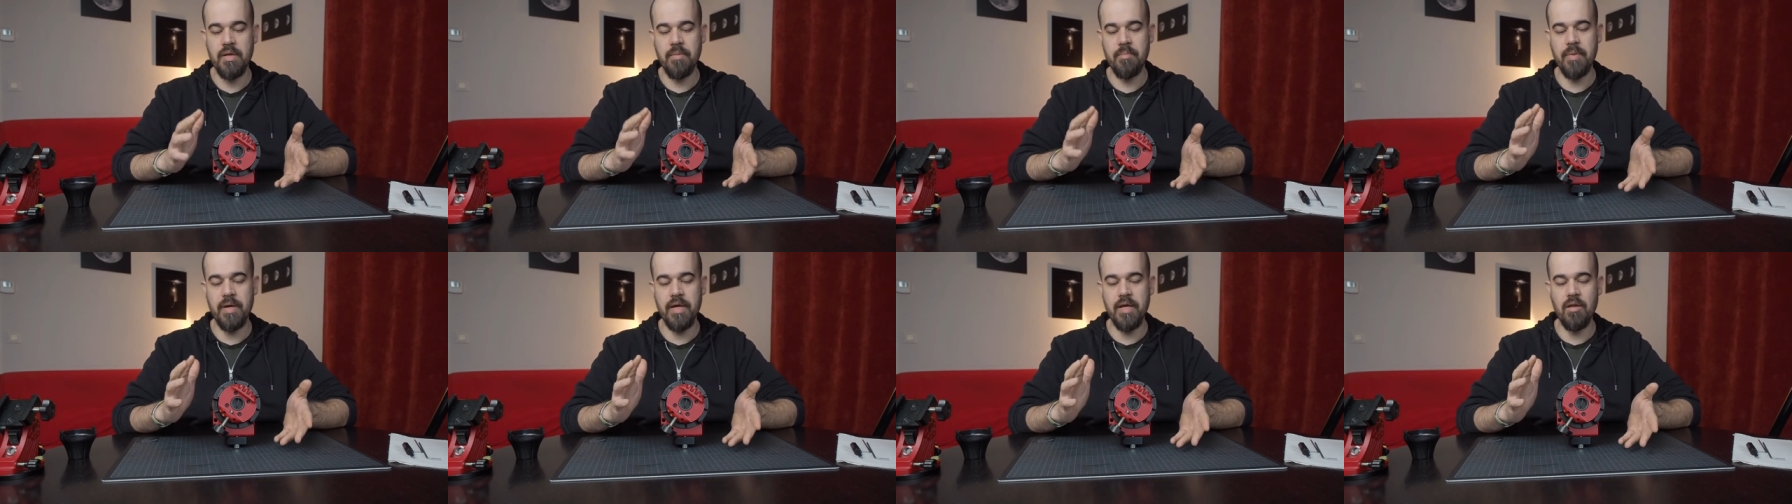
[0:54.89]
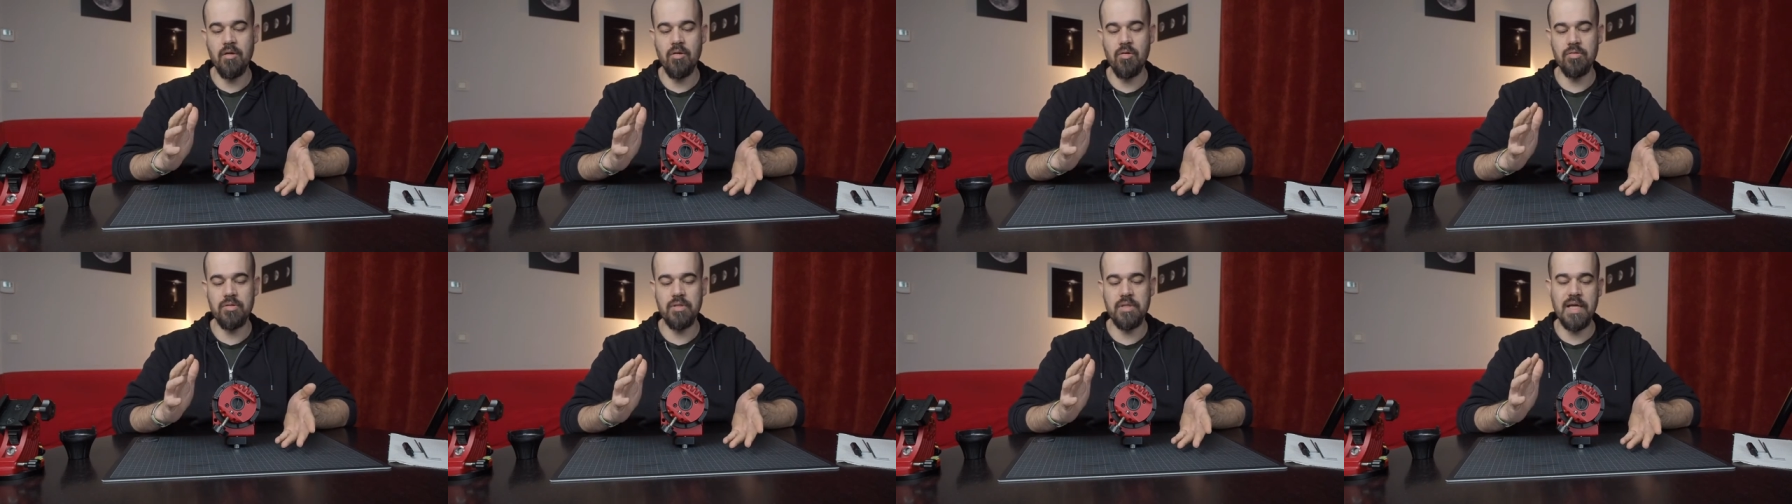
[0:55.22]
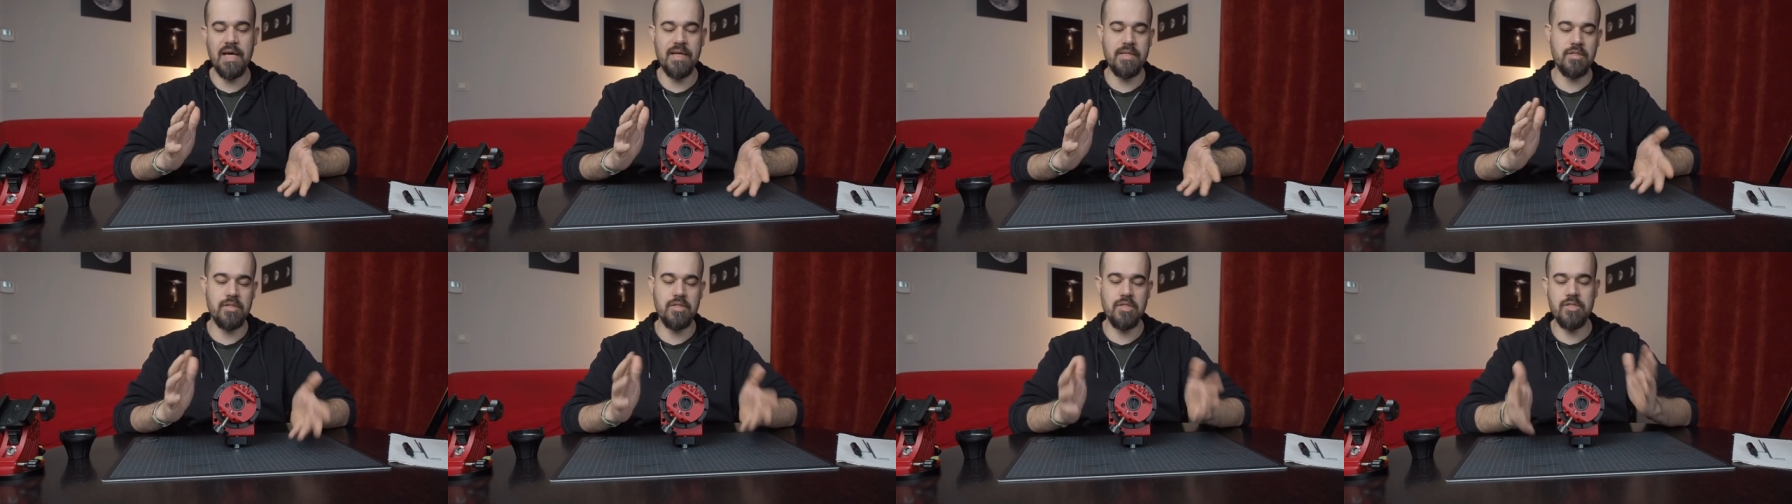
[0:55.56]
payload
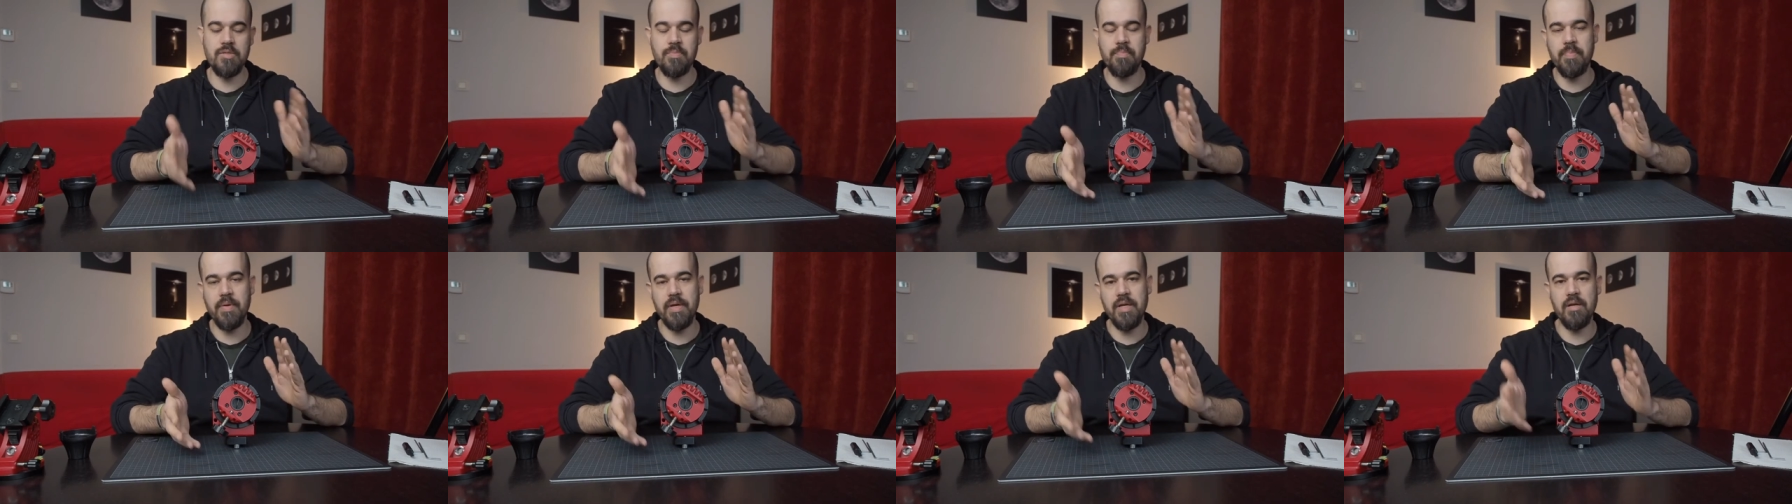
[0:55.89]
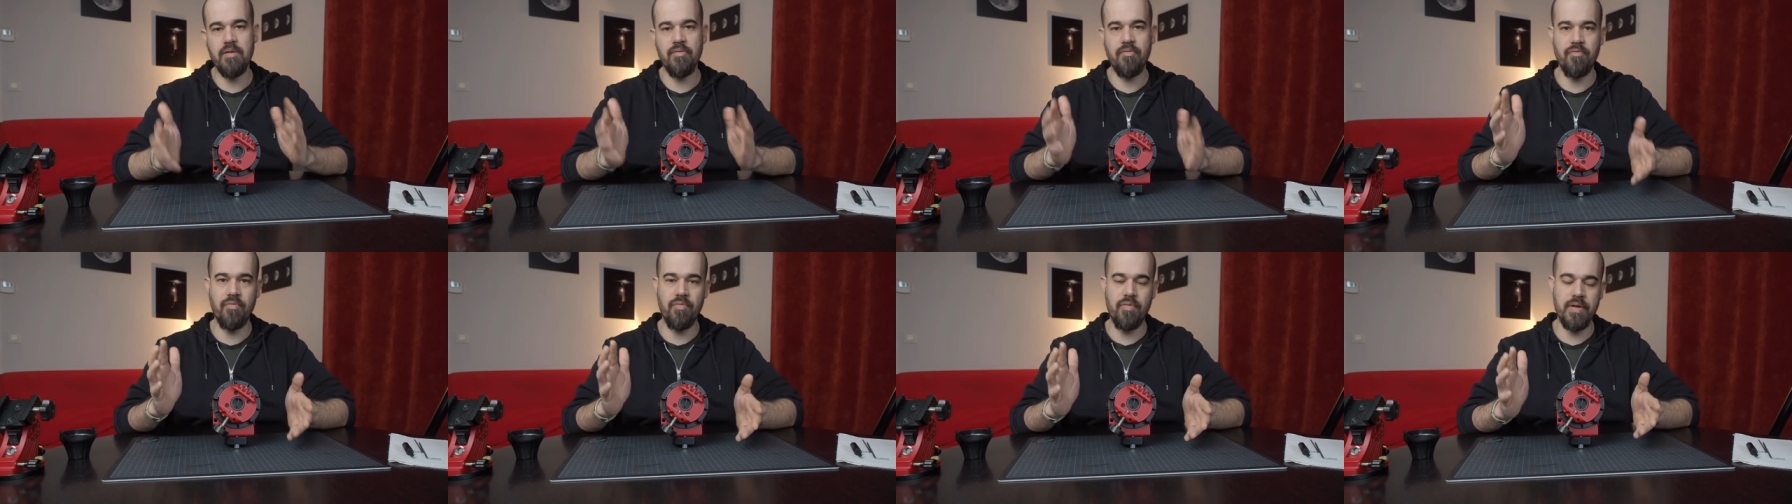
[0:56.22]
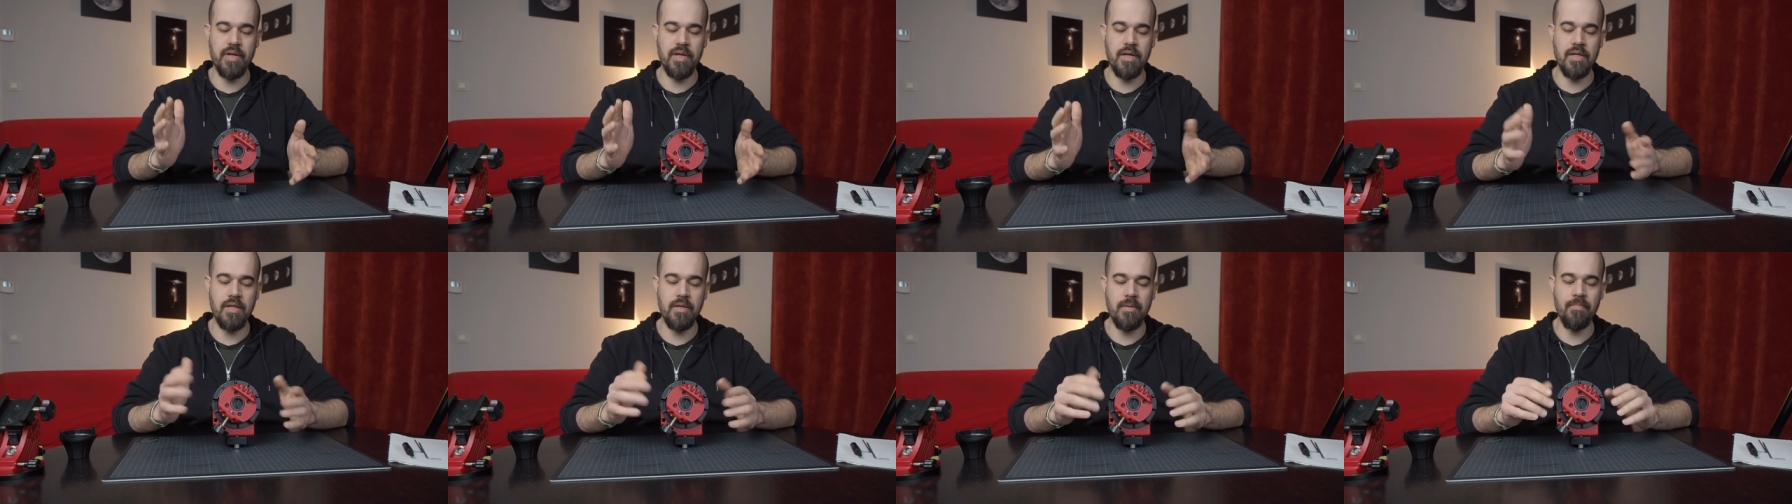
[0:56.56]
doesn't spin
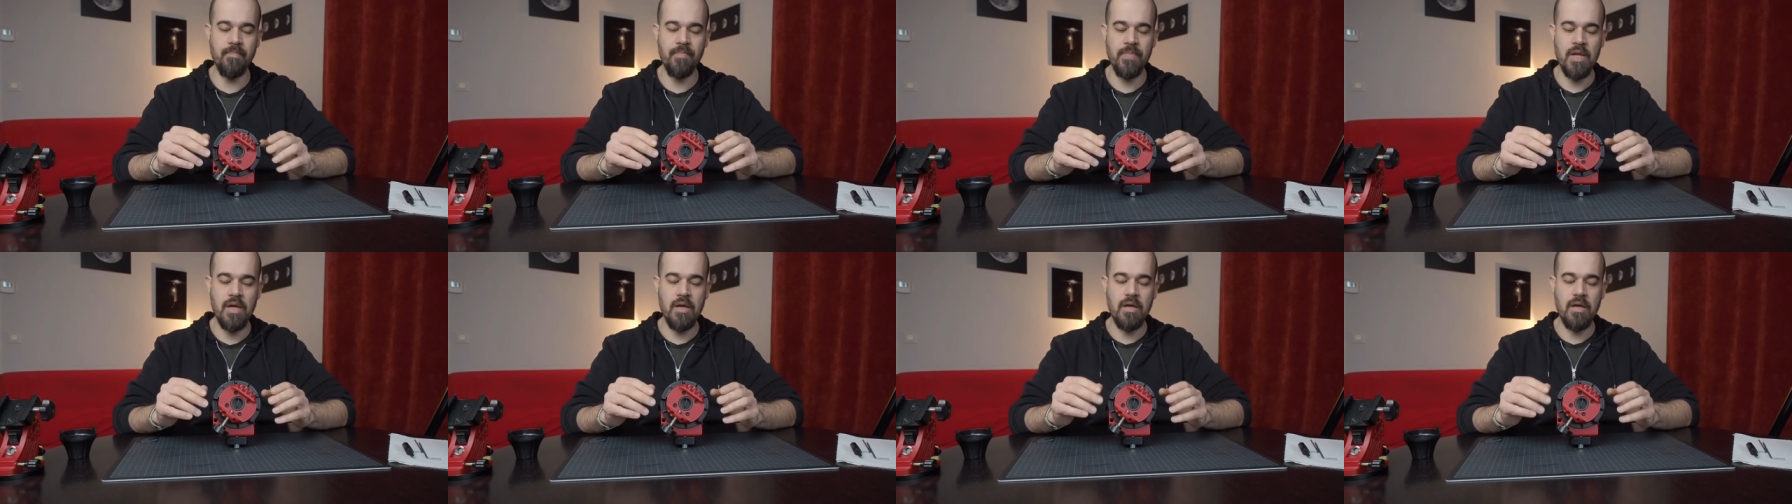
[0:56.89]
freely